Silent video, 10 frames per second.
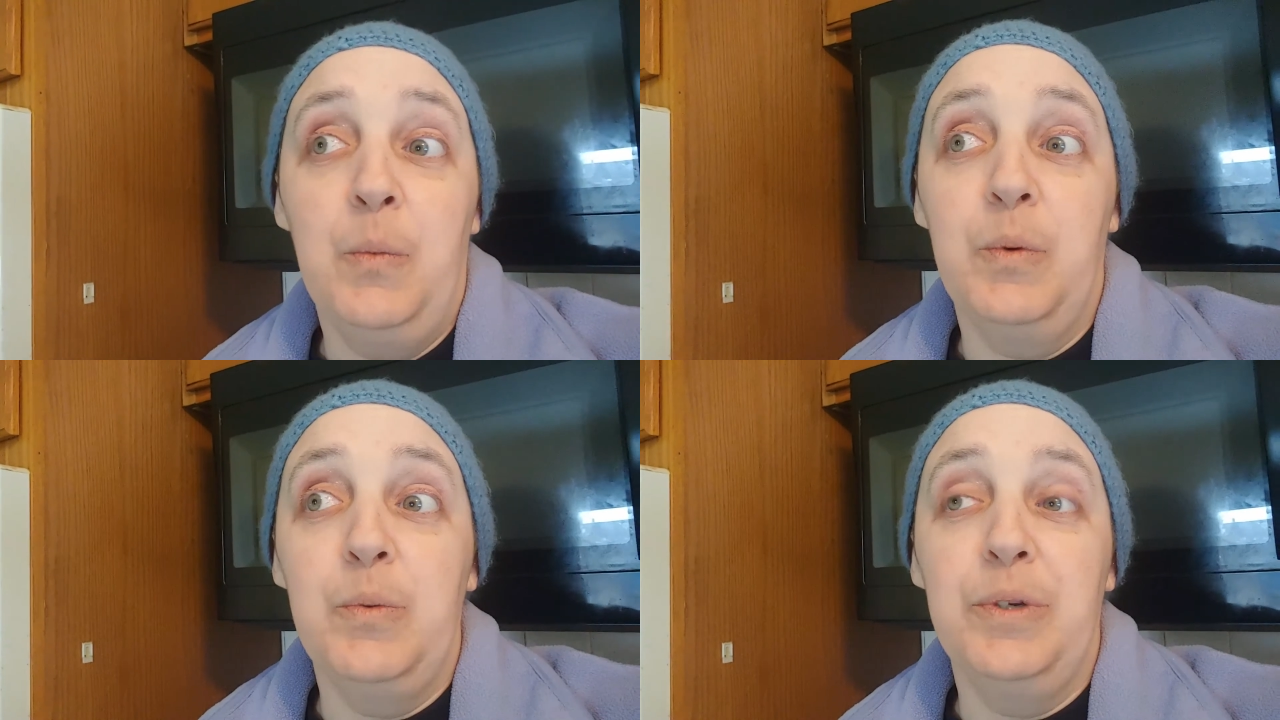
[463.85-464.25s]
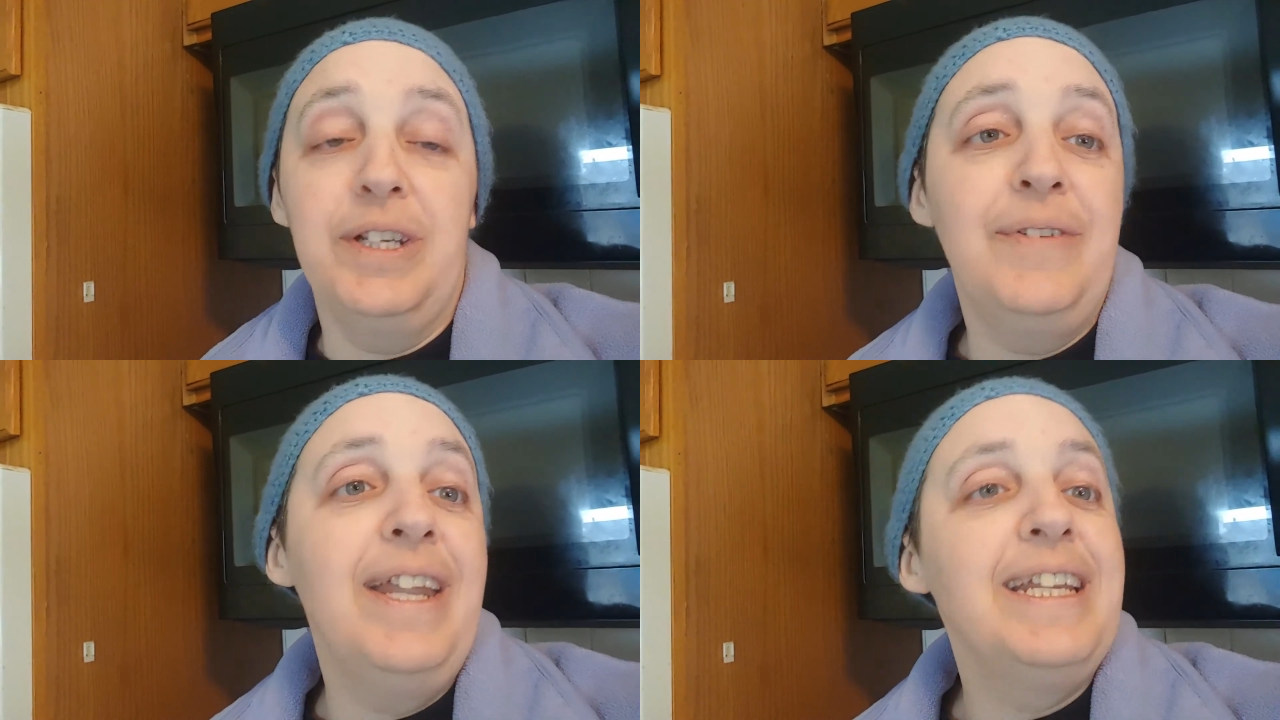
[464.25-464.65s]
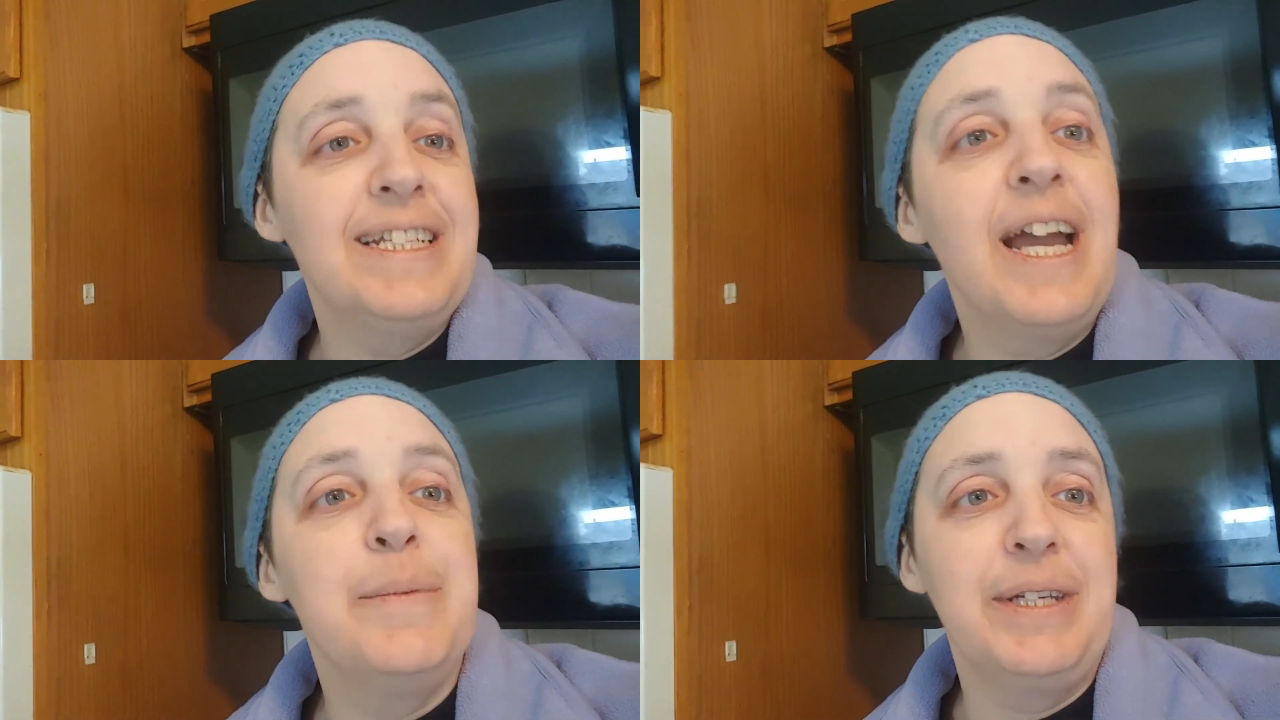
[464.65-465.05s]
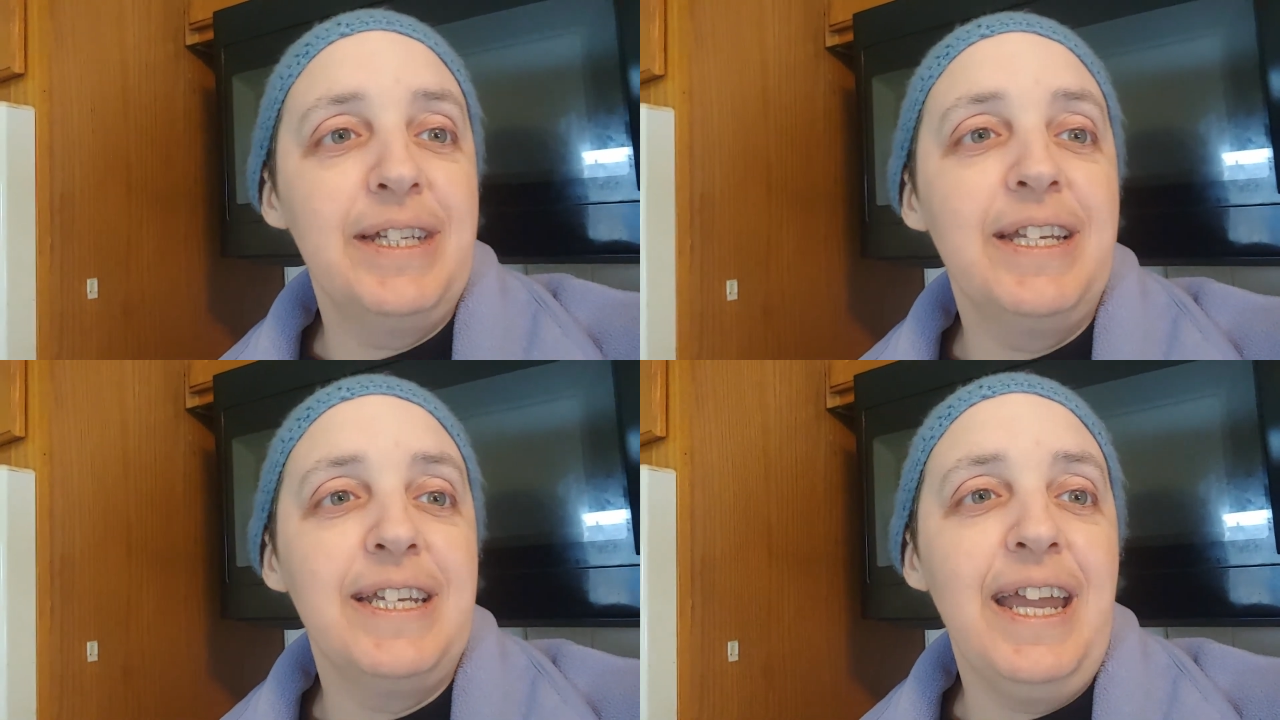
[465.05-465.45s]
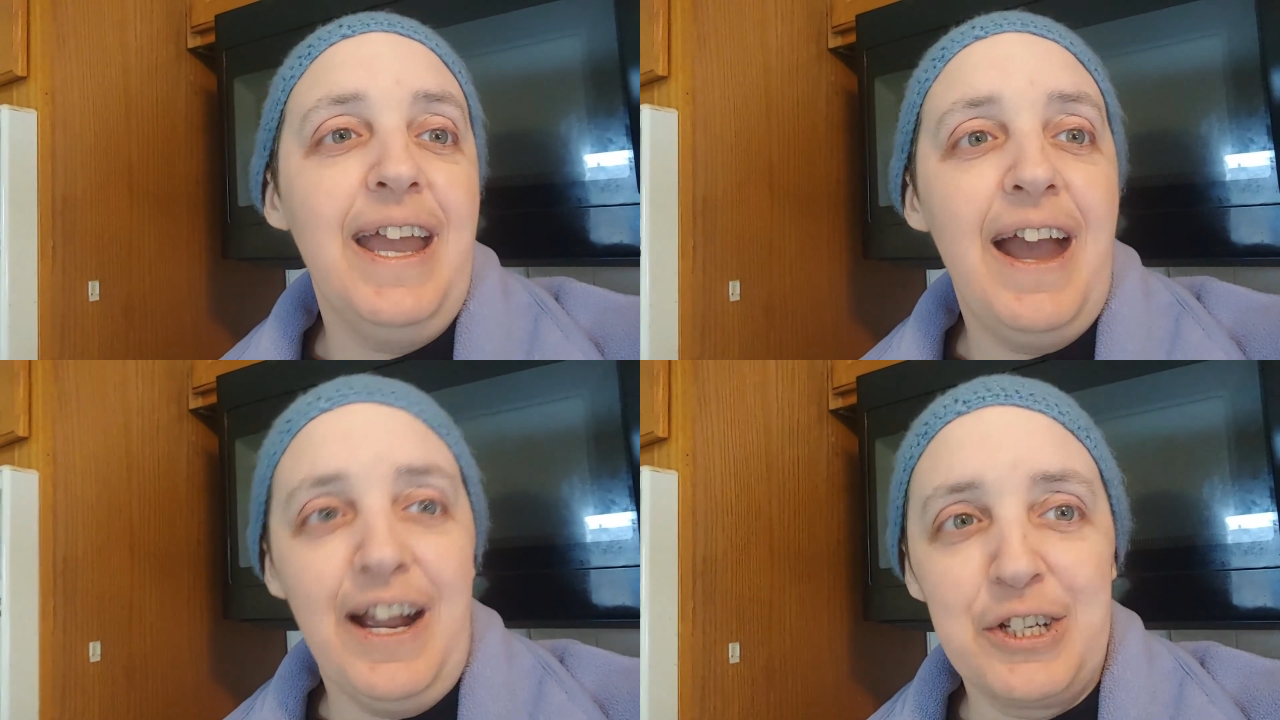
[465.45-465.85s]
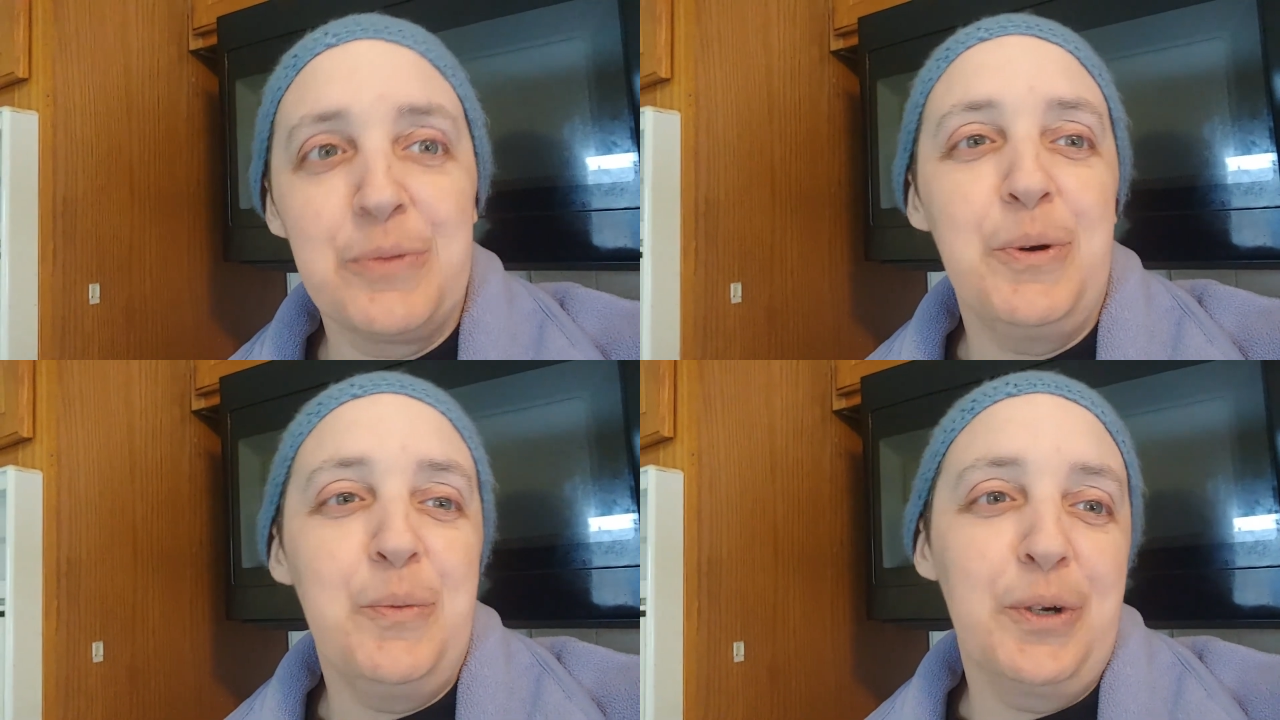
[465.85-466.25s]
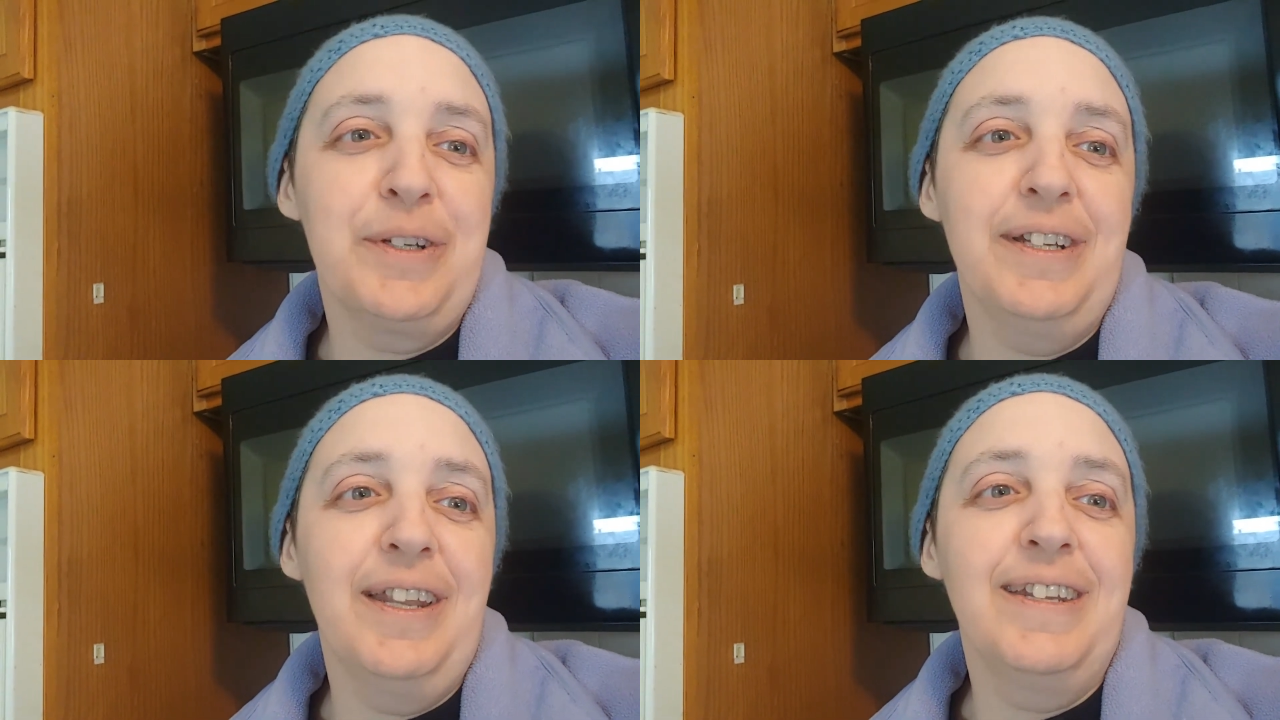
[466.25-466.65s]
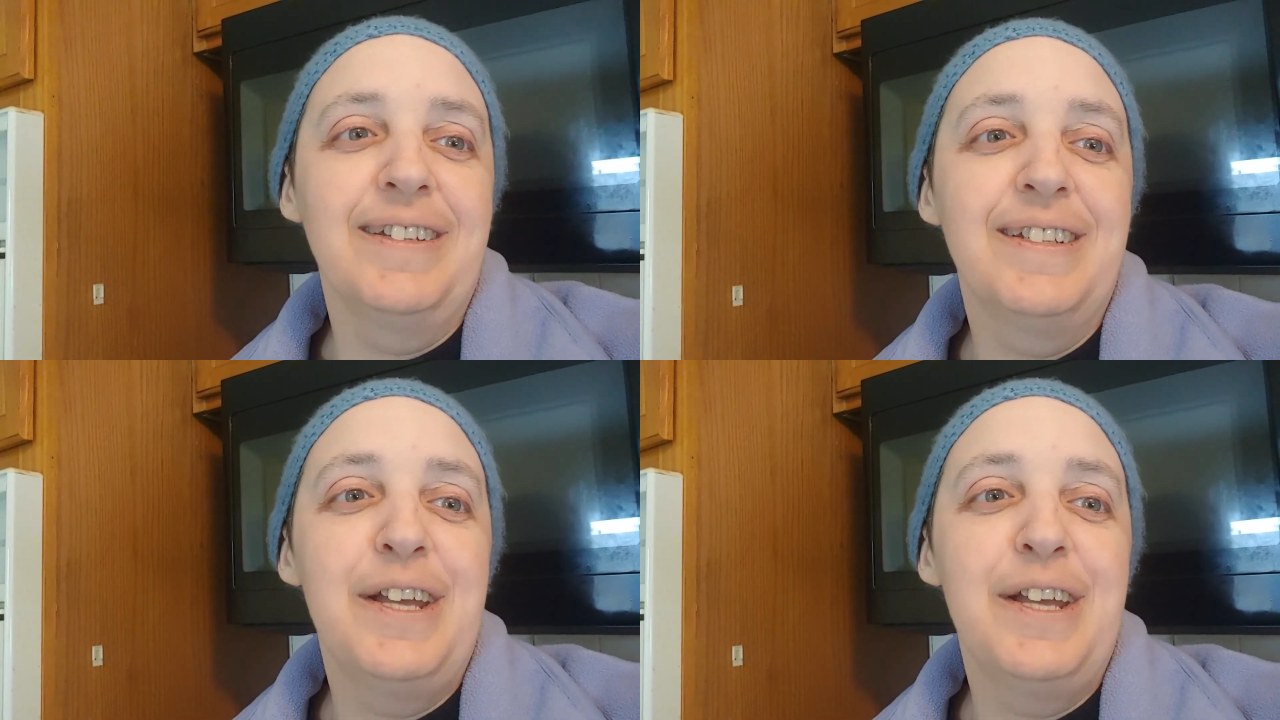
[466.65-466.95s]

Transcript: we wouldn't have had any time to get any actual work done.